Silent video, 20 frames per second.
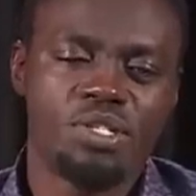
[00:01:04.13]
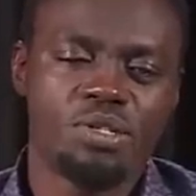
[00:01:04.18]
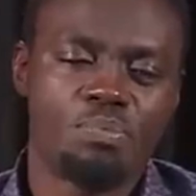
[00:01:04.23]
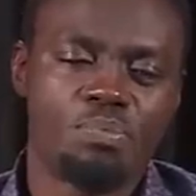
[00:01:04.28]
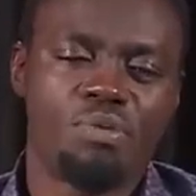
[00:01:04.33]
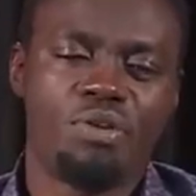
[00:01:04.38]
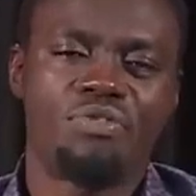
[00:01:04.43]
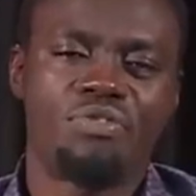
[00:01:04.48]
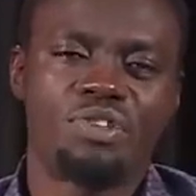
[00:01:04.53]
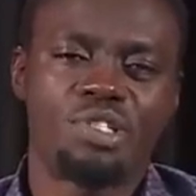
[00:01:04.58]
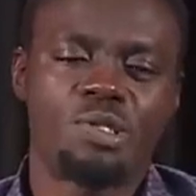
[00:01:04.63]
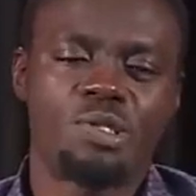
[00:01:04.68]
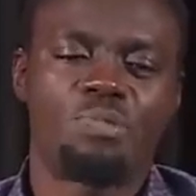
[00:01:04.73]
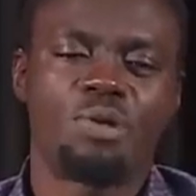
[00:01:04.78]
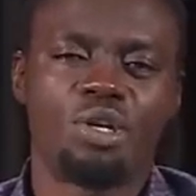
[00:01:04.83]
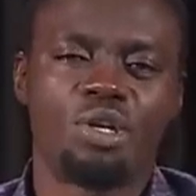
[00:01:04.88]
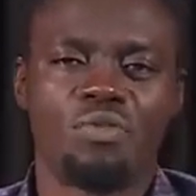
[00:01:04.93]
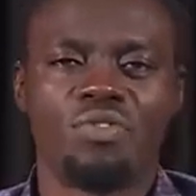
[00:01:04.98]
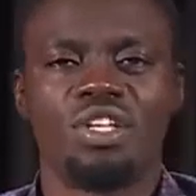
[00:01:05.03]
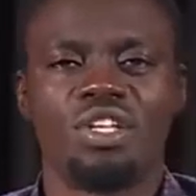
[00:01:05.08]
was a prophet
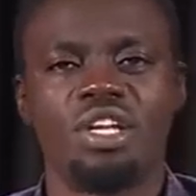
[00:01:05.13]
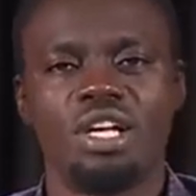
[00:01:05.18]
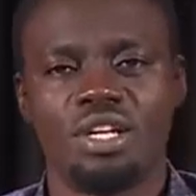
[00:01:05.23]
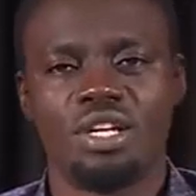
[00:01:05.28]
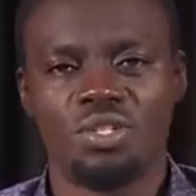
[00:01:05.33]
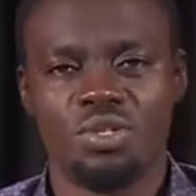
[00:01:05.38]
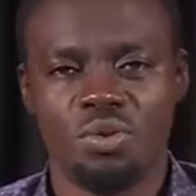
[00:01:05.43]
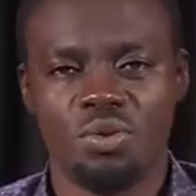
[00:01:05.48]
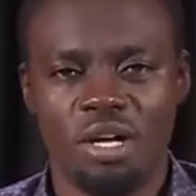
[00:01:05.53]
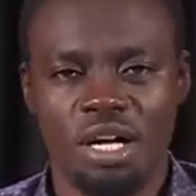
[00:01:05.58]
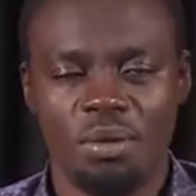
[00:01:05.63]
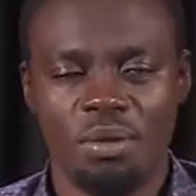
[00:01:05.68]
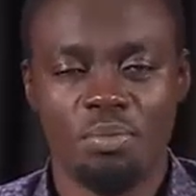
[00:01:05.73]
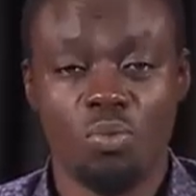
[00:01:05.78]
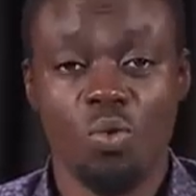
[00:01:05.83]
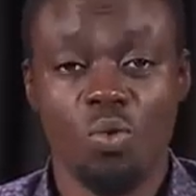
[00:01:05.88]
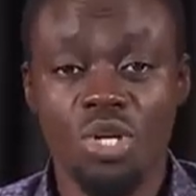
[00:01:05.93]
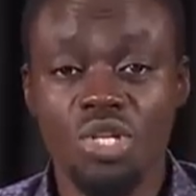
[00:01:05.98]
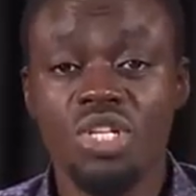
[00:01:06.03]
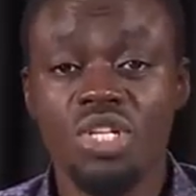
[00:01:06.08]
speaking of the days to
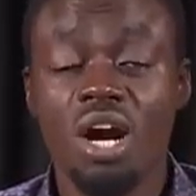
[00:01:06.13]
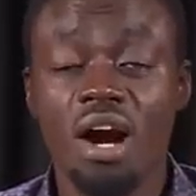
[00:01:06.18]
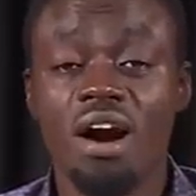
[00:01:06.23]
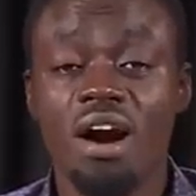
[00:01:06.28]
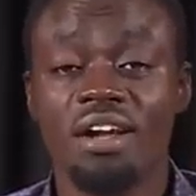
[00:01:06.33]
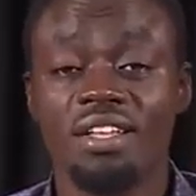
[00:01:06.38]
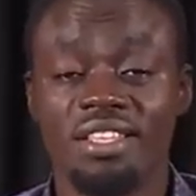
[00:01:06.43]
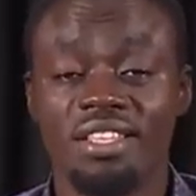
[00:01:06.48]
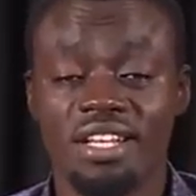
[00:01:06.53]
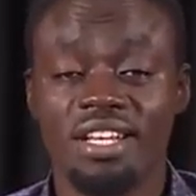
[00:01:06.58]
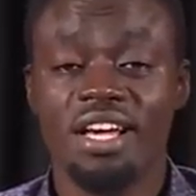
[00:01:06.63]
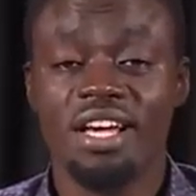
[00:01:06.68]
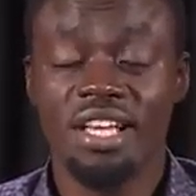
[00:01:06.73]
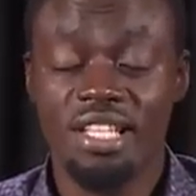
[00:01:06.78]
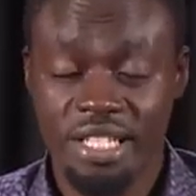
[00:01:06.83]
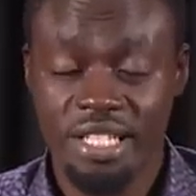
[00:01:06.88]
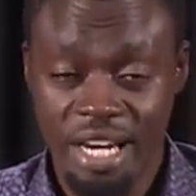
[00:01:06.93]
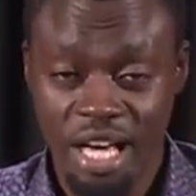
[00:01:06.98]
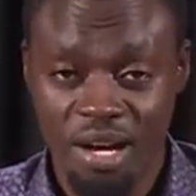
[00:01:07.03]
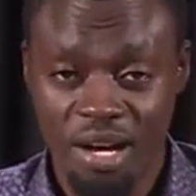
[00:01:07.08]
come. Which are the
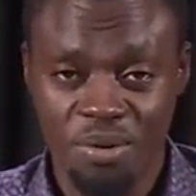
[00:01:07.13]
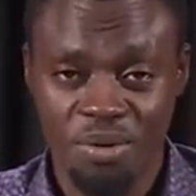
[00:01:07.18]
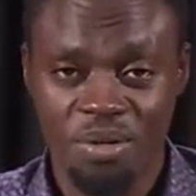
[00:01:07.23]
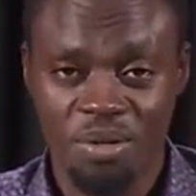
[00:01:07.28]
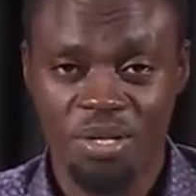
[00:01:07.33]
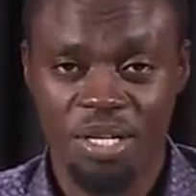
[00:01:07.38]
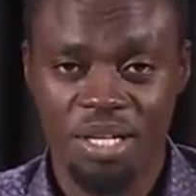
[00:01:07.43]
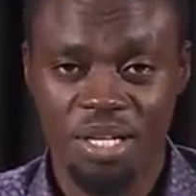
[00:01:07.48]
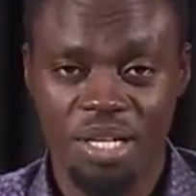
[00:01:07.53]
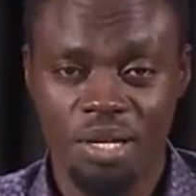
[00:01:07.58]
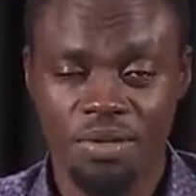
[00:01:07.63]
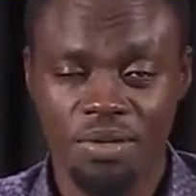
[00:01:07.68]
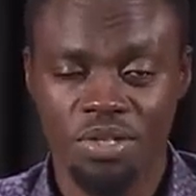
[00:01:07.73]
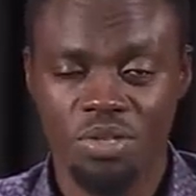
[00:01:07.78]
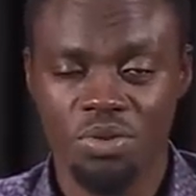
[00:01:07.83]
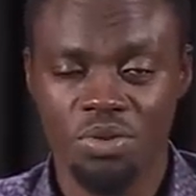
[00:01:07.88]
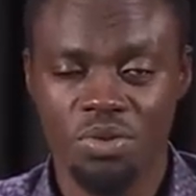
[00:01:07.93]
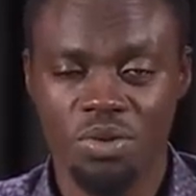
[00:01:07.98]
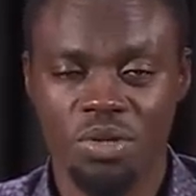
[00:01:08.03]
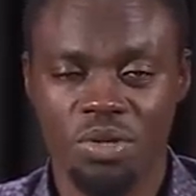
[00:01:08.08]
days now? Okay, I
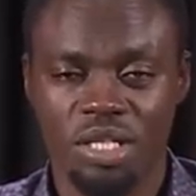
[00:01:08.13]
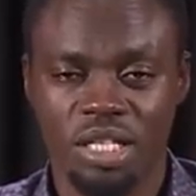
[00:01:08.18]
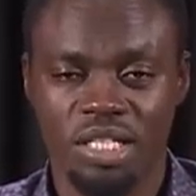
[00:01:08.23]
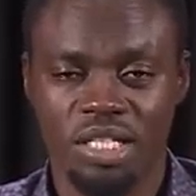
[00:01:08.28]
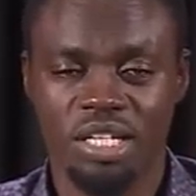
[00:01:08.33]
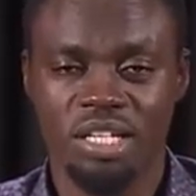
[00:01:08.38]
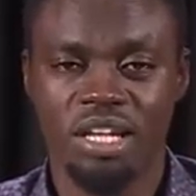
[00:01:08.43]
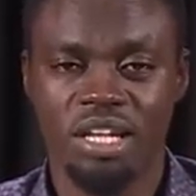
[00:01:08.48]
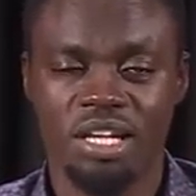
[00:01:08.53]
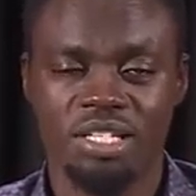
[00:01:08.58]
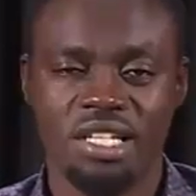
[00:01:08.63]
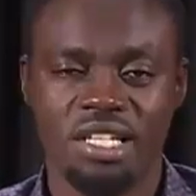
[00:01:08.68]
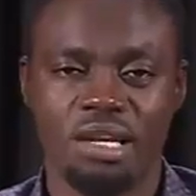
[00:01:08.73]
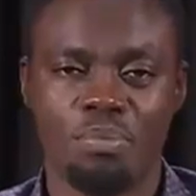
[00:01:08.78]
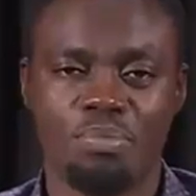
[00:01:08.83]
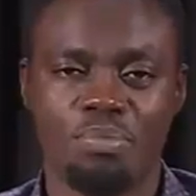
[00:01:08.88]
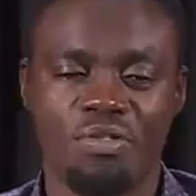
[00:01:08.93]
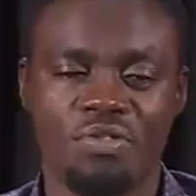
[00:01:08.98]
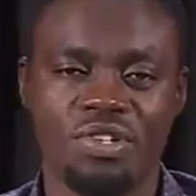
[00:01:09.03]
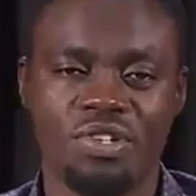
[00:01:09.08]
want you to note that the days that
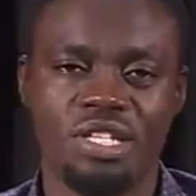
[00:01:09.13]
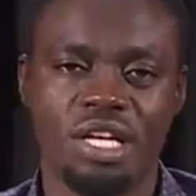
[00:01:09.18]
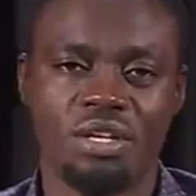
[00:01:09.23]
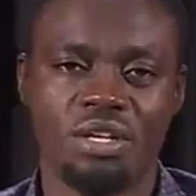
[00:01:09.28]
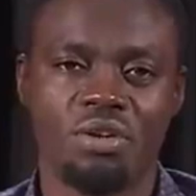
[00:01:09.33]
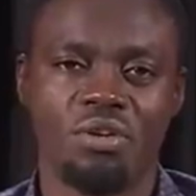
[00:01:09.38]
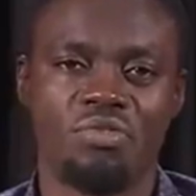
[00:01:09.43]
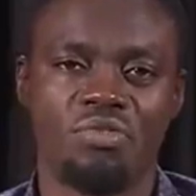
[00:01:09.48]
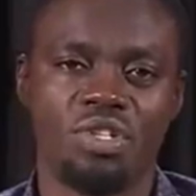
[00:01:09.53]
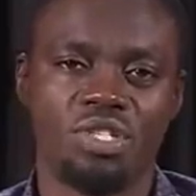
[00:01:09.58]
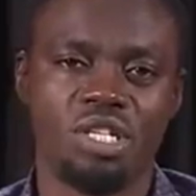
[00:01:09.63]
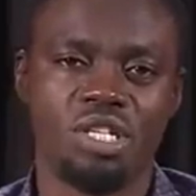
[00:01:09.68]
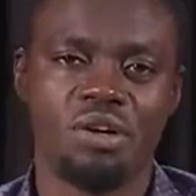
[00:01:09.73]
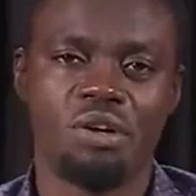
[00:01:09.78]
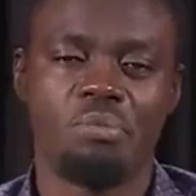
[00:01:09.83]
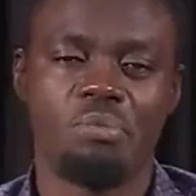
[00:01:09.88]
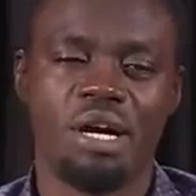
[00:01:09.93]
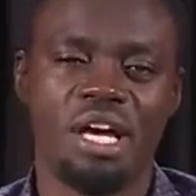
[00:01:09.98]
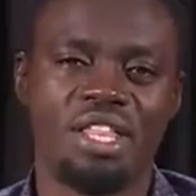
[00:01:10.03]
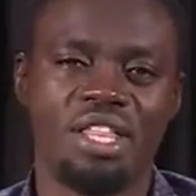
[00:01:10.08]
are prophesied of in
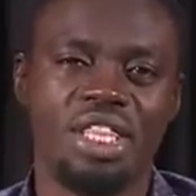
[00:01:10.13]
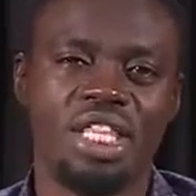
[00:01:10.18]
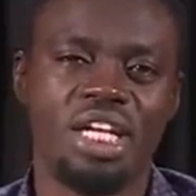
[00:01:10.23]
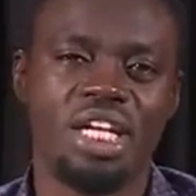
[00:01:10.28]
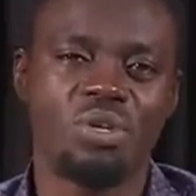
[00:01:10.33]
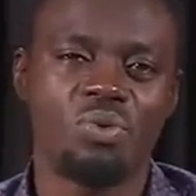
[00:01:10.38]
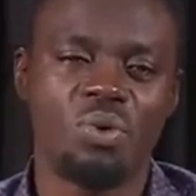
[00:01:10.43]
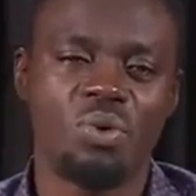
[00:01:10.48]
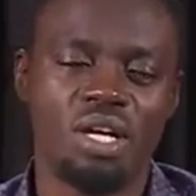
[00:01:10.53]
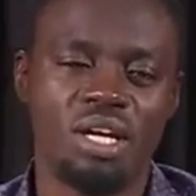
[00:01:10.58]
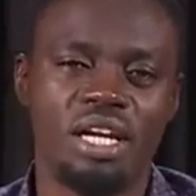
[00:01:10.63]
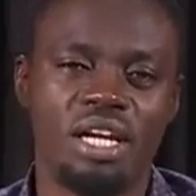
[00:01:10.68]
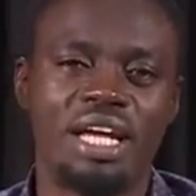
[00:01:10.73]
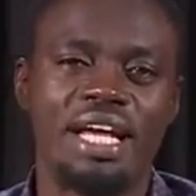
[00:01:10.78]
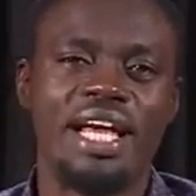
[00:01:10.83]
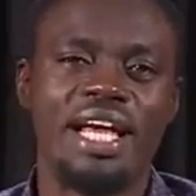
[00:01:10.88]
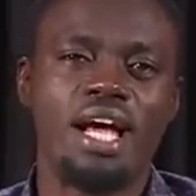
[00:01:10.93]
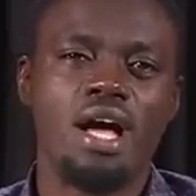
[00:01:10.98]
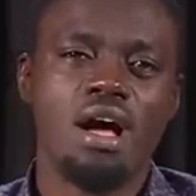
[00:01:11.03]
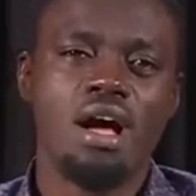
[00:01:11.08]
Jeremiah
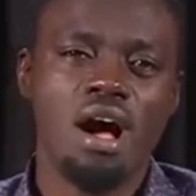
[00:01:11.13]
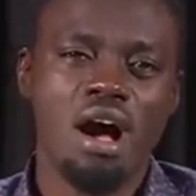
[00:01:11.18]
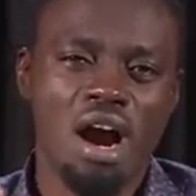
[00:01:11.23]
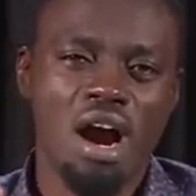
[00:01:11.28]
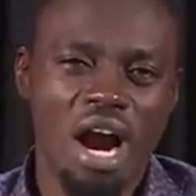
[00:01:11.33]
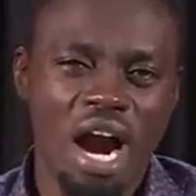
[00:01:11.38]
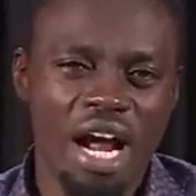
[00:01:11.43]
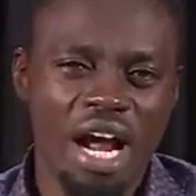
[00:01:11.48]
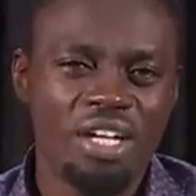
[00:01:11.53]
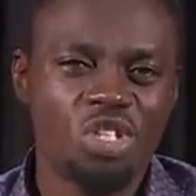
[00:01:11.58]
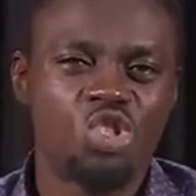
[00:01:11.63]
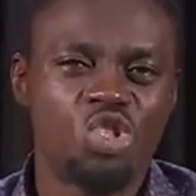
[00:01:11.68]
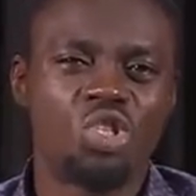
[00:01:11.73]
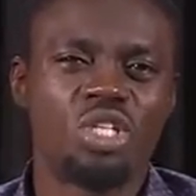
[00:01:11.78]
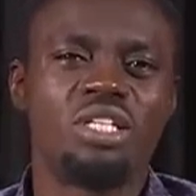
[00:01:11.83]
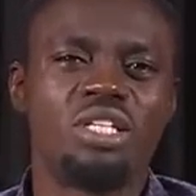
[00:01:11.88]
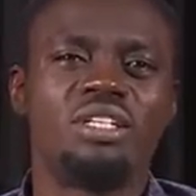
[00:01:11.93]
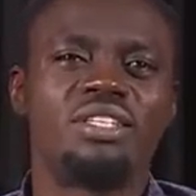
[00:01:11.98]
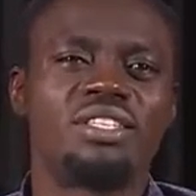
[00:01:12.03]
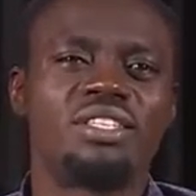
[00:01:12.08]
31 are
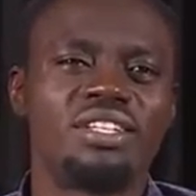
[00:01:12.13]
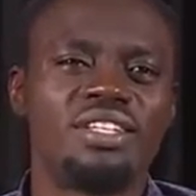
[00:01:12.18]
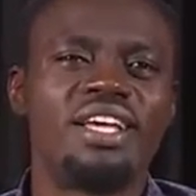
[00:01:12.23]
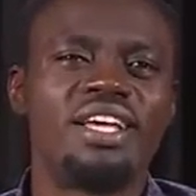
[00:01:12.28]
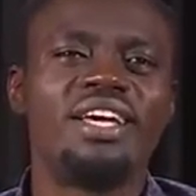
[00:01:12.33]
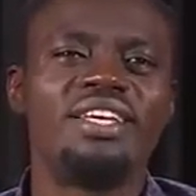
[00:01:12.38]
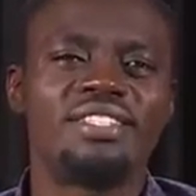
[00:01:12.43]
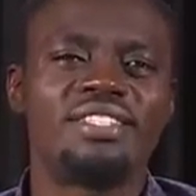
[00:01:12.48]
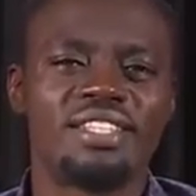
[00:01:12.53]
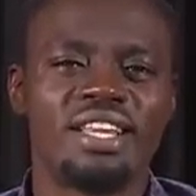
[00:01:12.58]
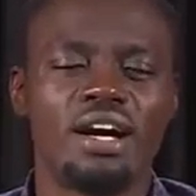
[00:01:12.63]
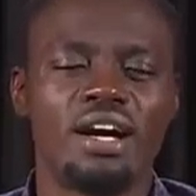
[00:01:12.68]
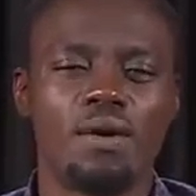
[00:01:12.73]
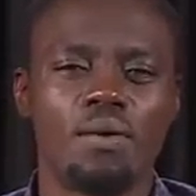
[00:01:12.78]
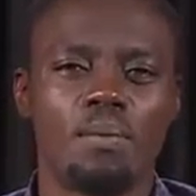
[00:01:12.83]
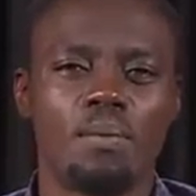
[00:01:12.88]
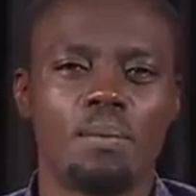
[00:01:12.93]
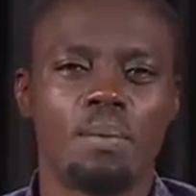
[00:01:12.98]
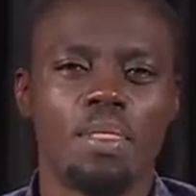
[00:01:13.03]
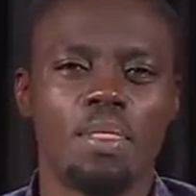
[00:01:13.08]
actually the days
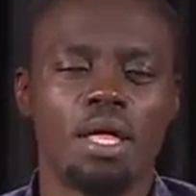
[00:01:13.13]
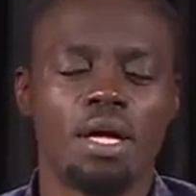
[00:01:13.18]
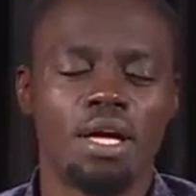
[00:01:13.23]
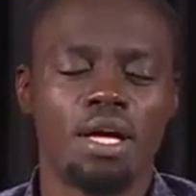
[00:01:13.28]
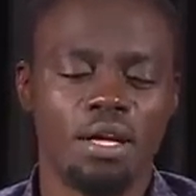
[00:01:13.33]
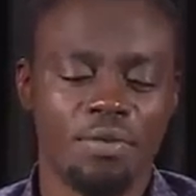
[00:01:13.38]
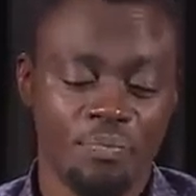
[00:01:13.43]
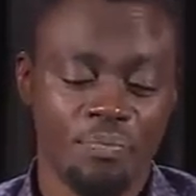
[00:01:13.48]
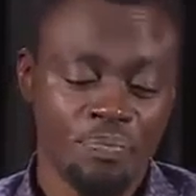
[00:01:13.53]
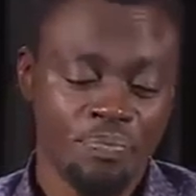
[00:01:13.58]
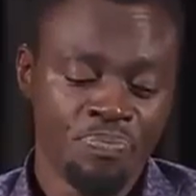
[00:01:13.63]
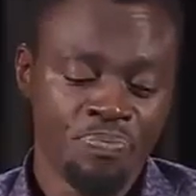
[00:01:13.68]
now. Okay,